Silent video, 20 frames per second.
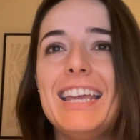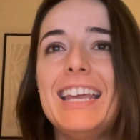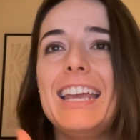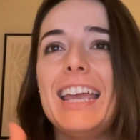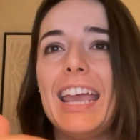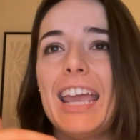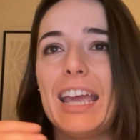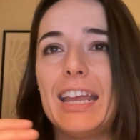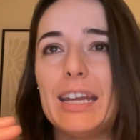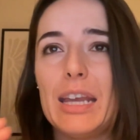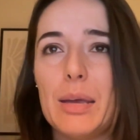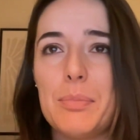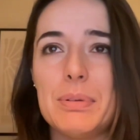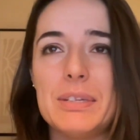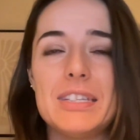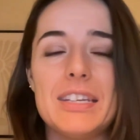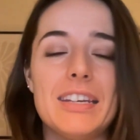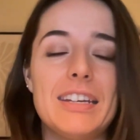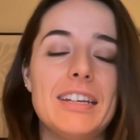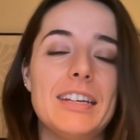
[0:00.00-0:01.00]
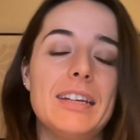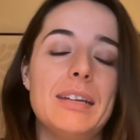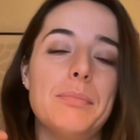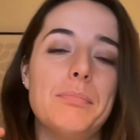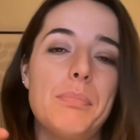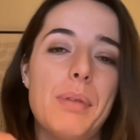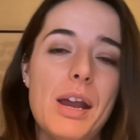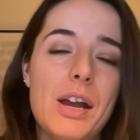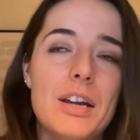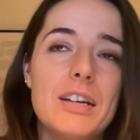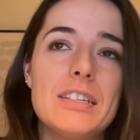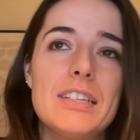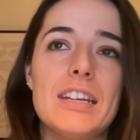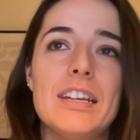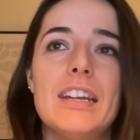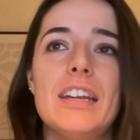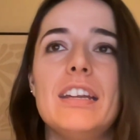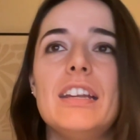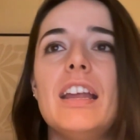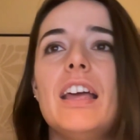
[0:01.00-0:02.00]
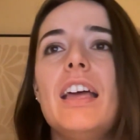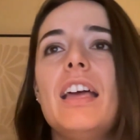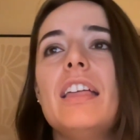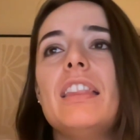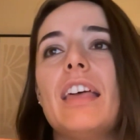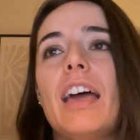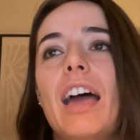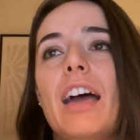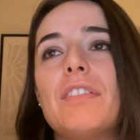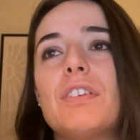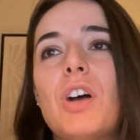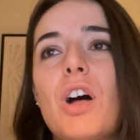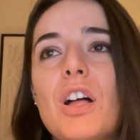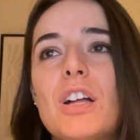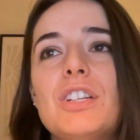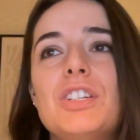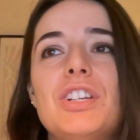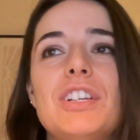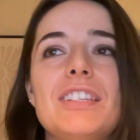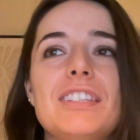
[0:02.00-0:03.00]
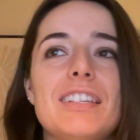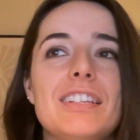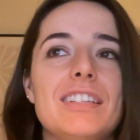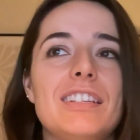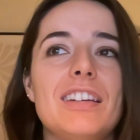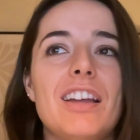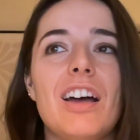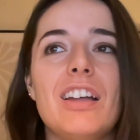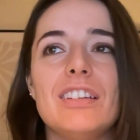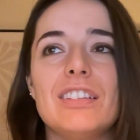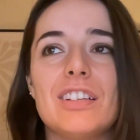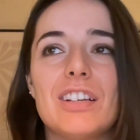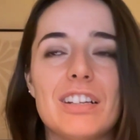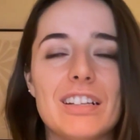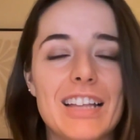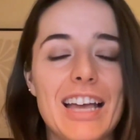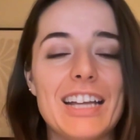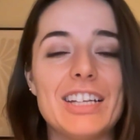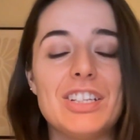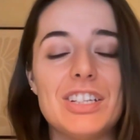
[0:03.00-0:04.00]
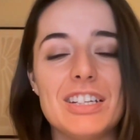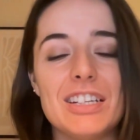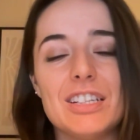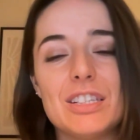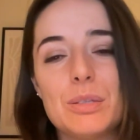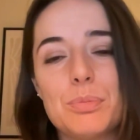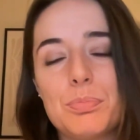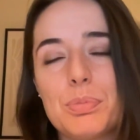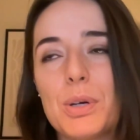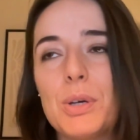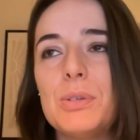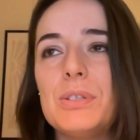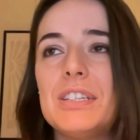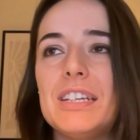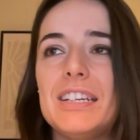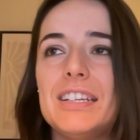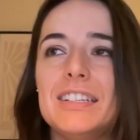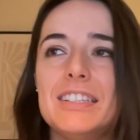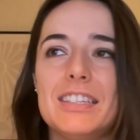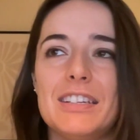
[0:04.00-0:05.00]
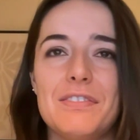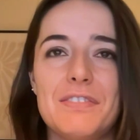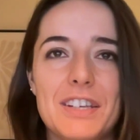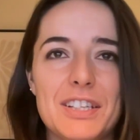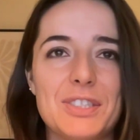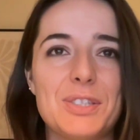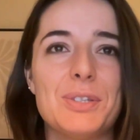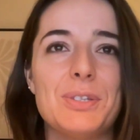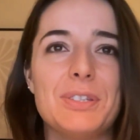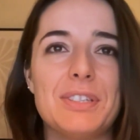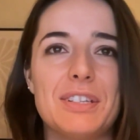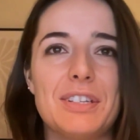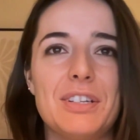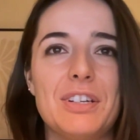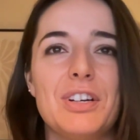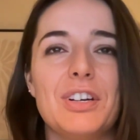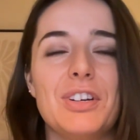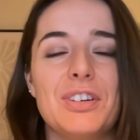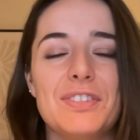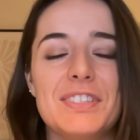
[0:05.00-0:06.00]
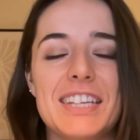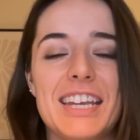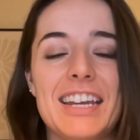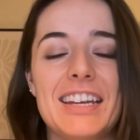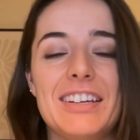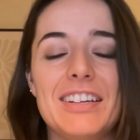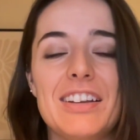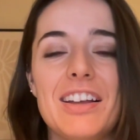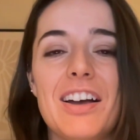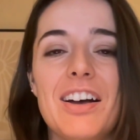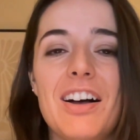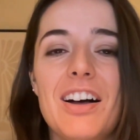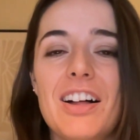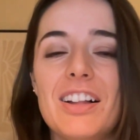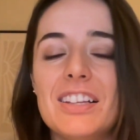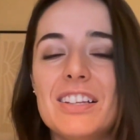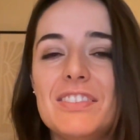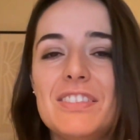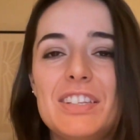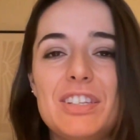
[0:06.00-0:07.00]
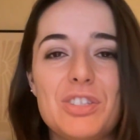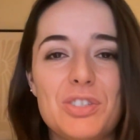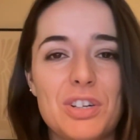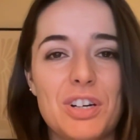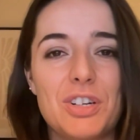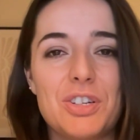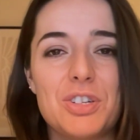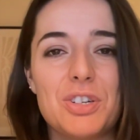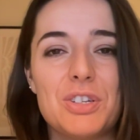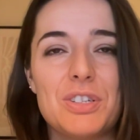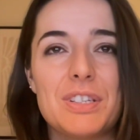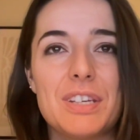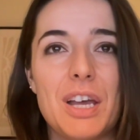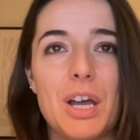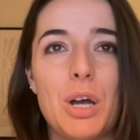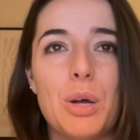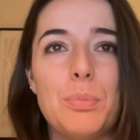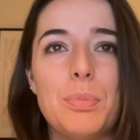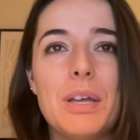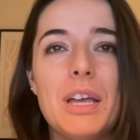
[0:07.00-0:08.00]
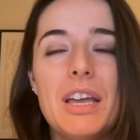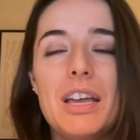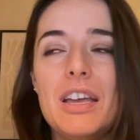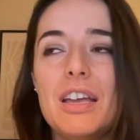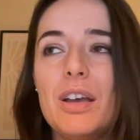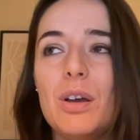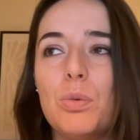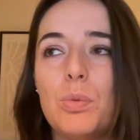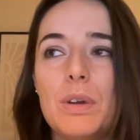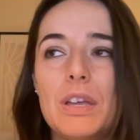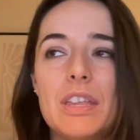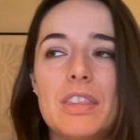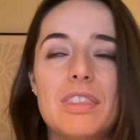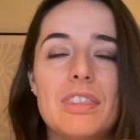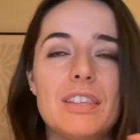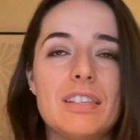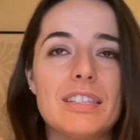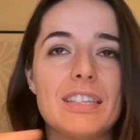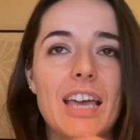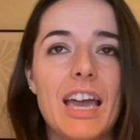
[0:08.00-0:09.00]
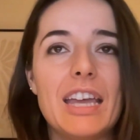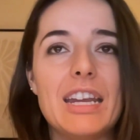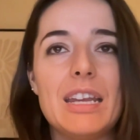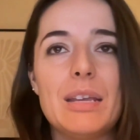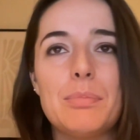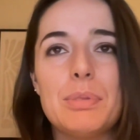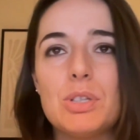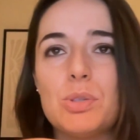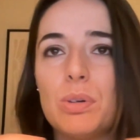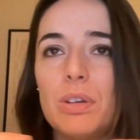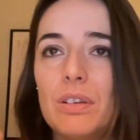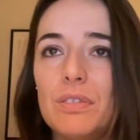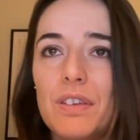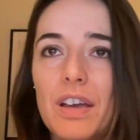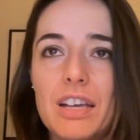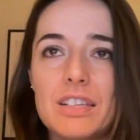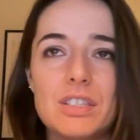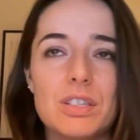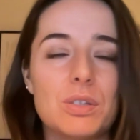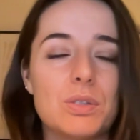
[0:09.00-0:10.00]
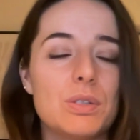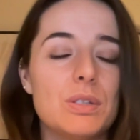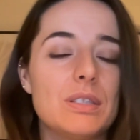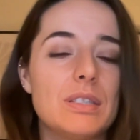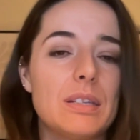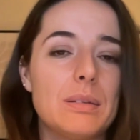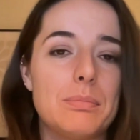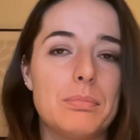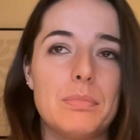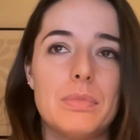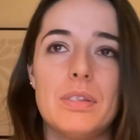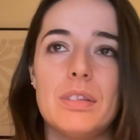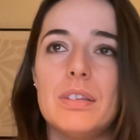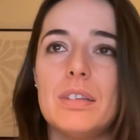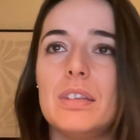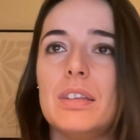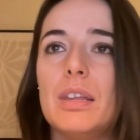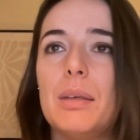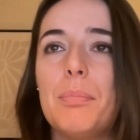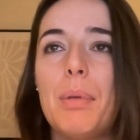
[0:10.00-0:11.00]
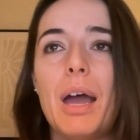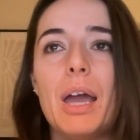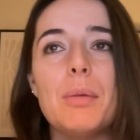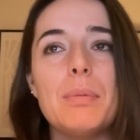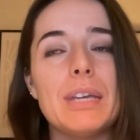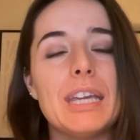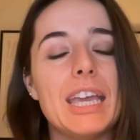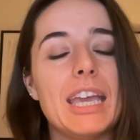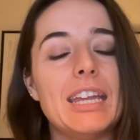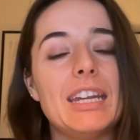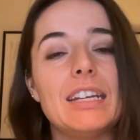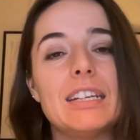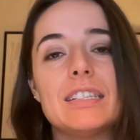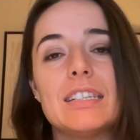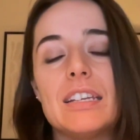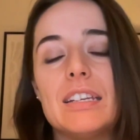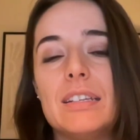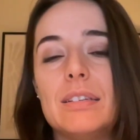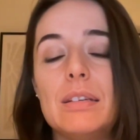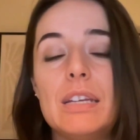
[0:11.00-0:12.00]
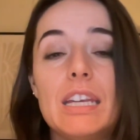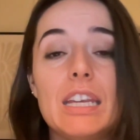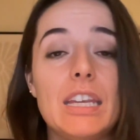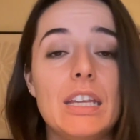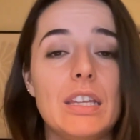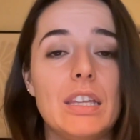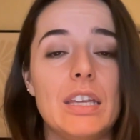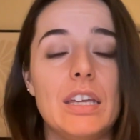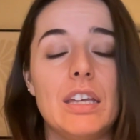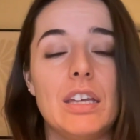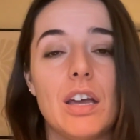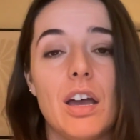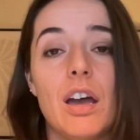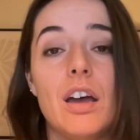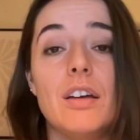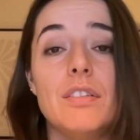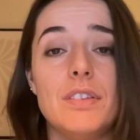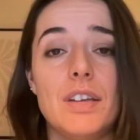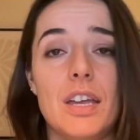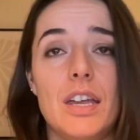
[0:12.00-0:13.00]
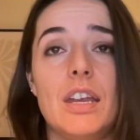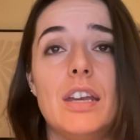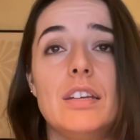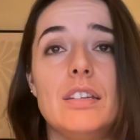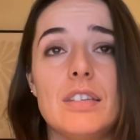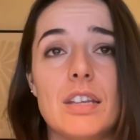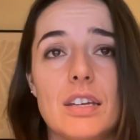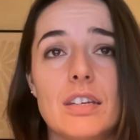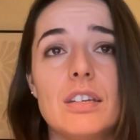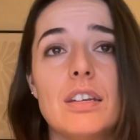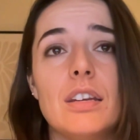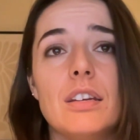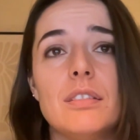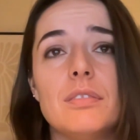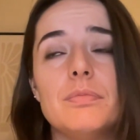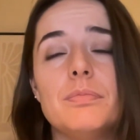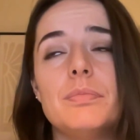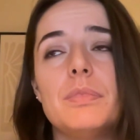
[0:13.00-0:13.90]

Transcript: and epitendon and peritendon that have collagens and non-collagenous proteins and vessels and nerves. And all of these structures help with sliding between fascicles and the biomechanics and healing of a tendon.